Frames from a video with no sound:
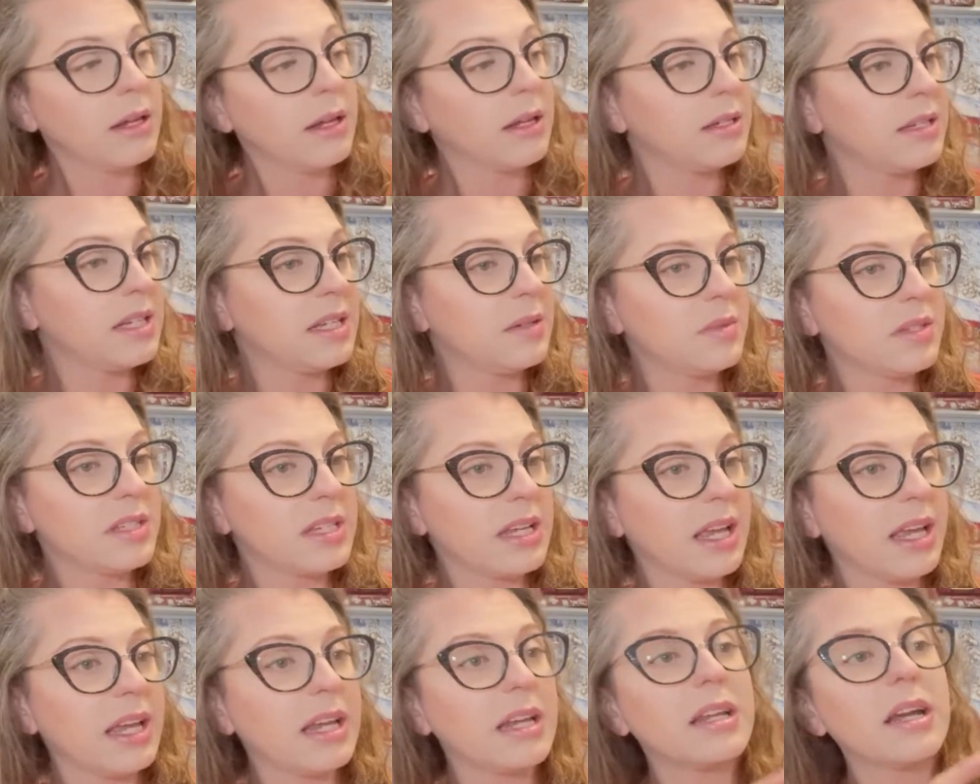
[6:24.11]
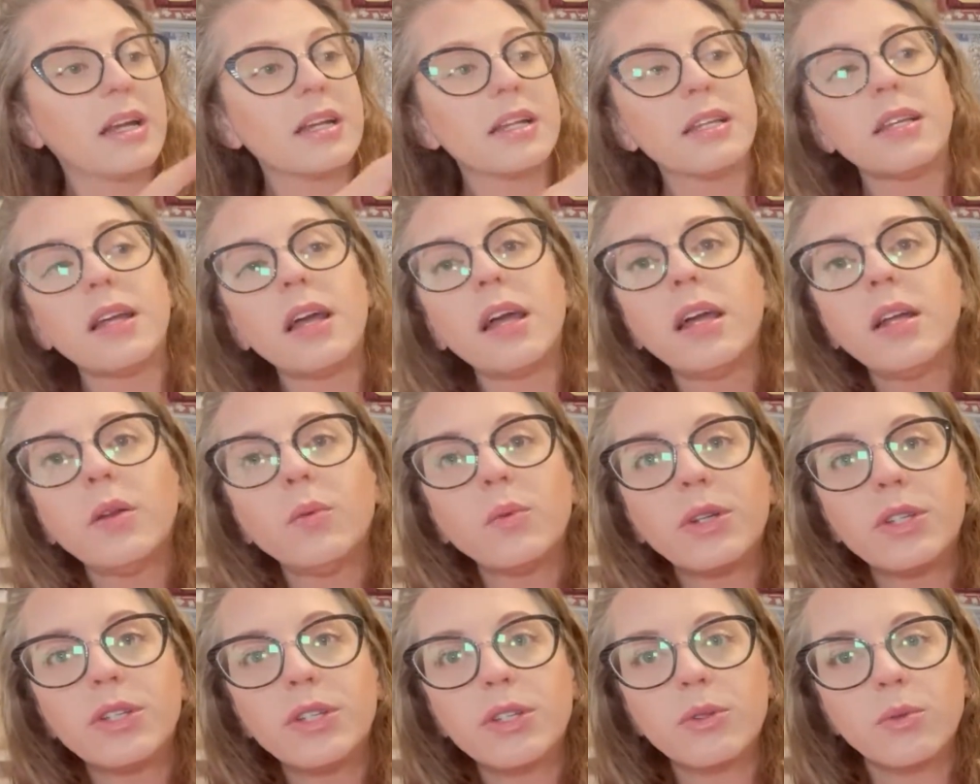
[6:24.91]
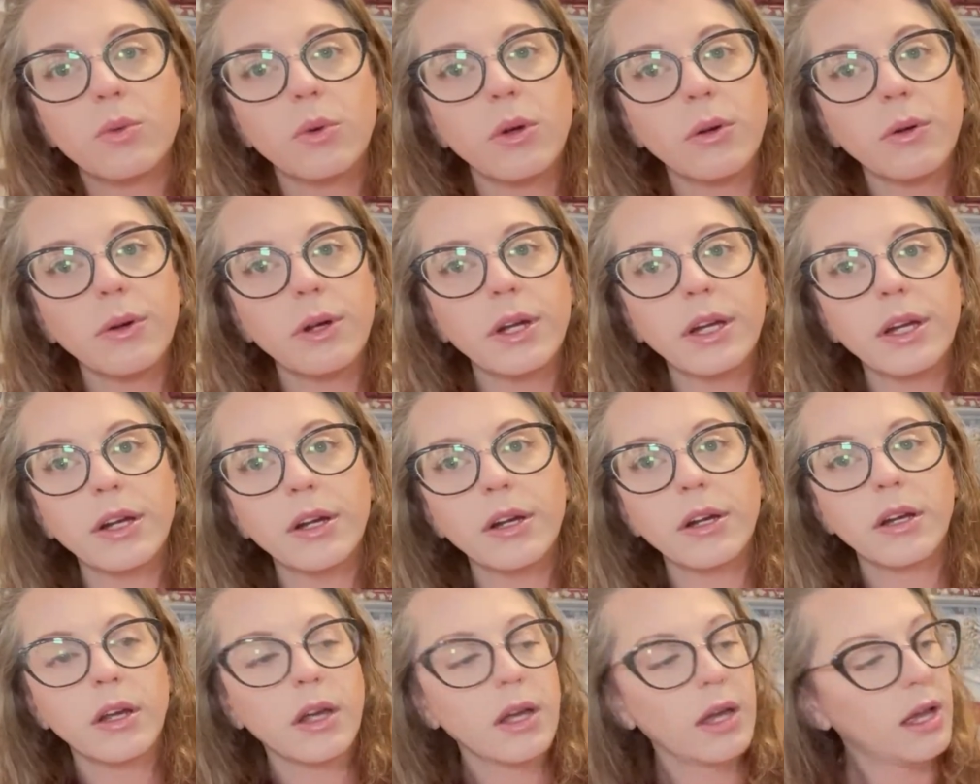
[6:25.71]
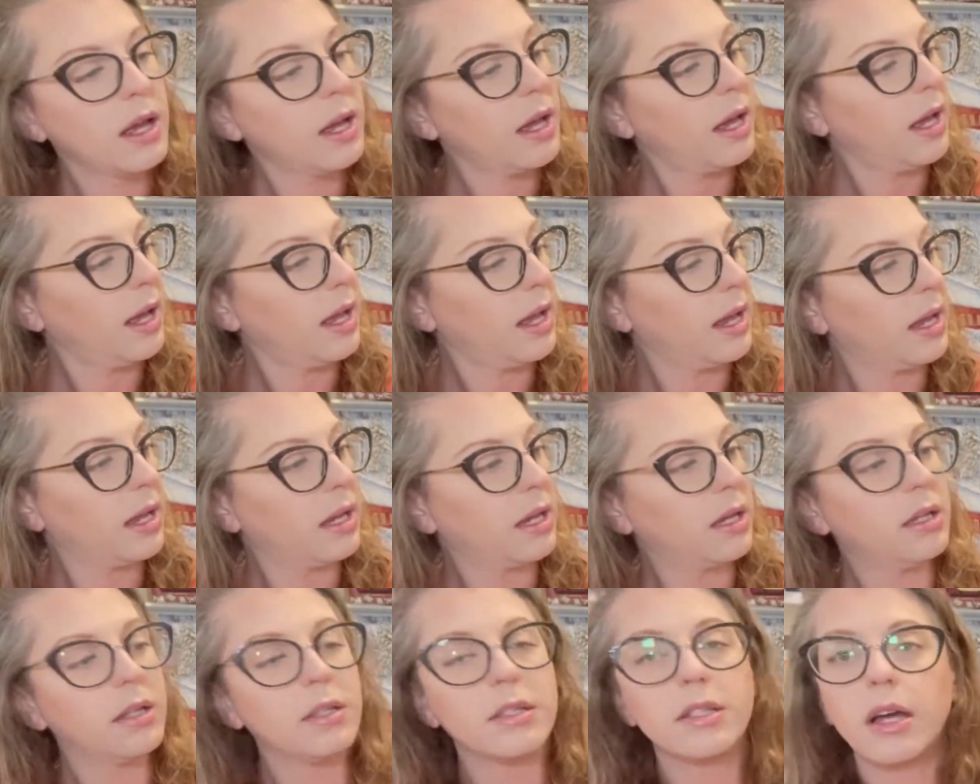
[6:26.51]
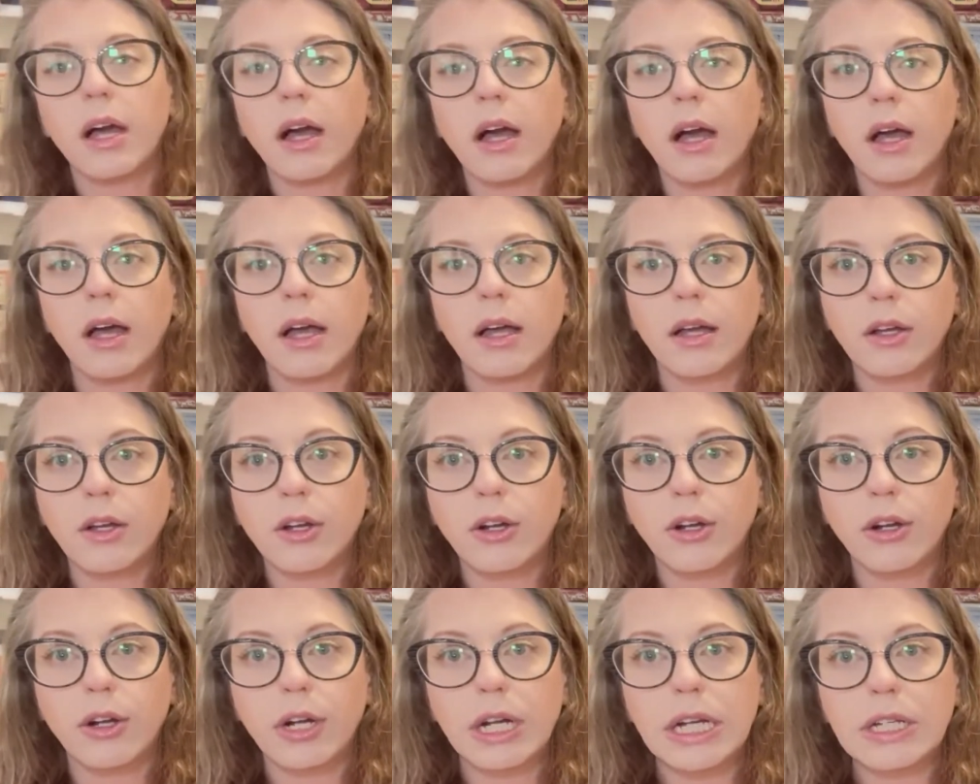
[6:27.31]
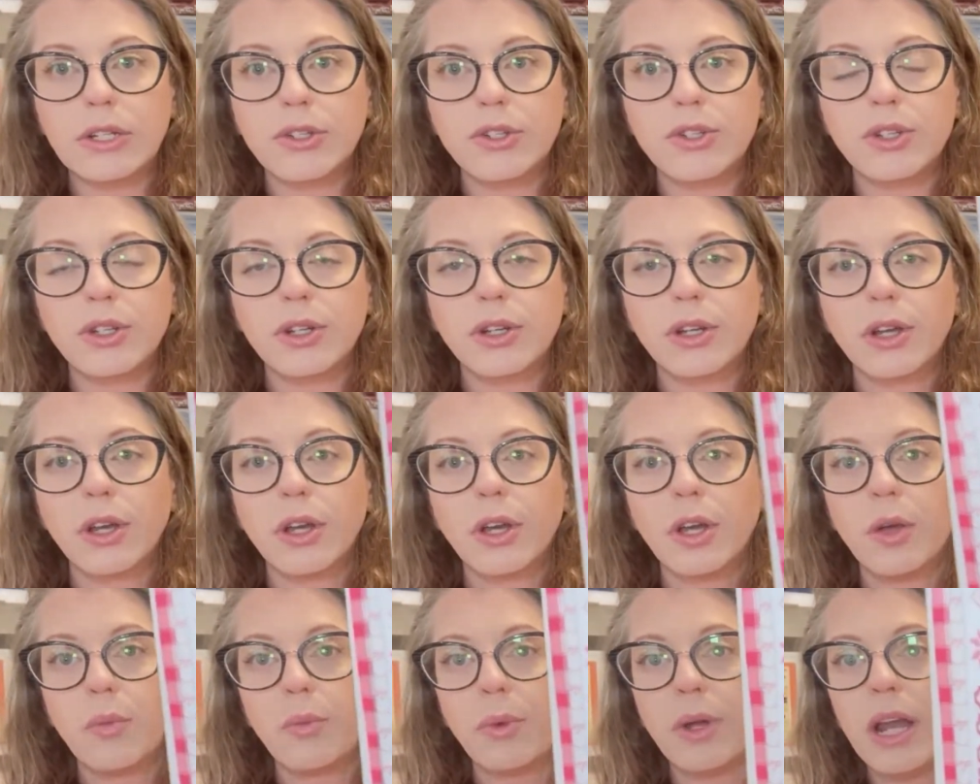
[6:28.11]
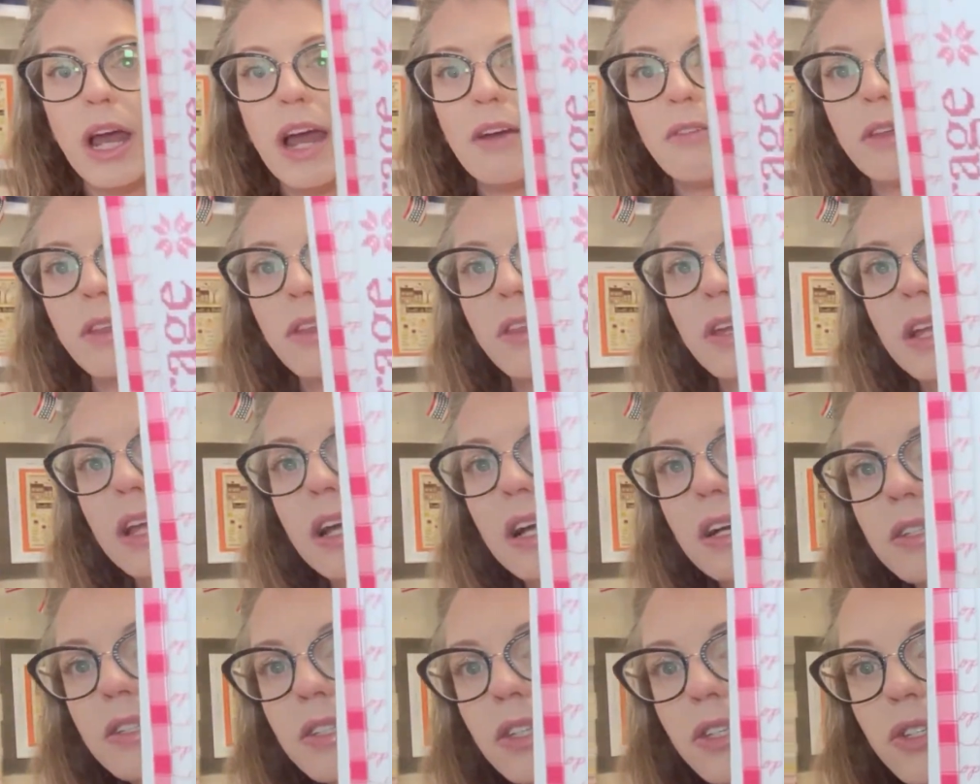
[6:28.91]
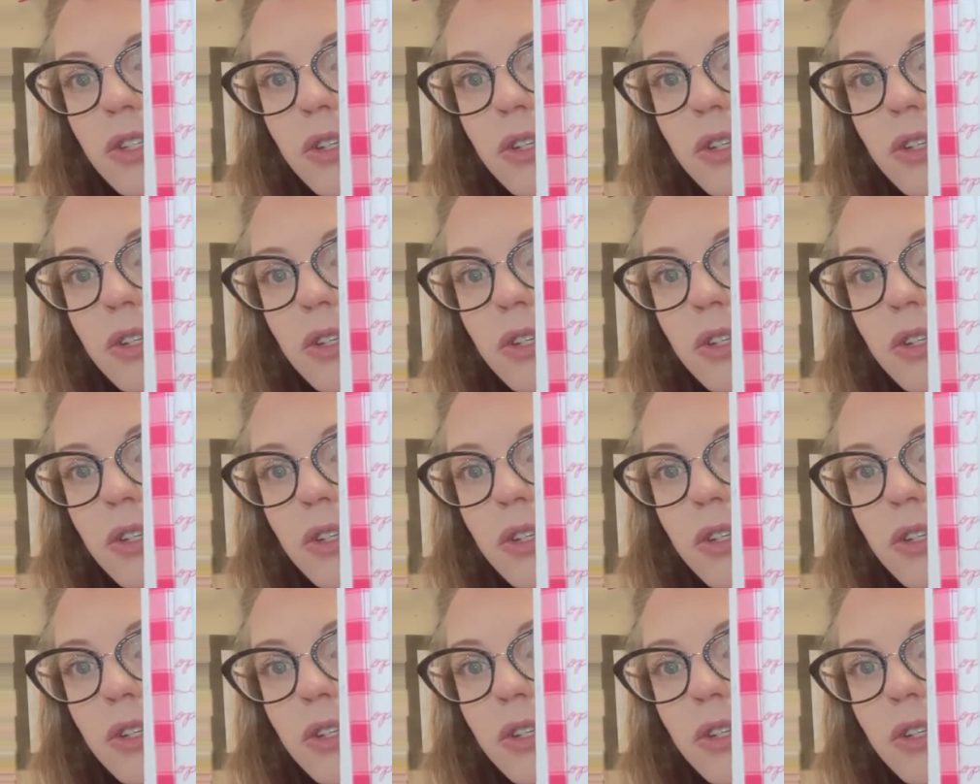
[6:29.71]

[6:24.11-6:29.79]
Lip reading: DMC $8.99, which is warrior and courage. But everything else is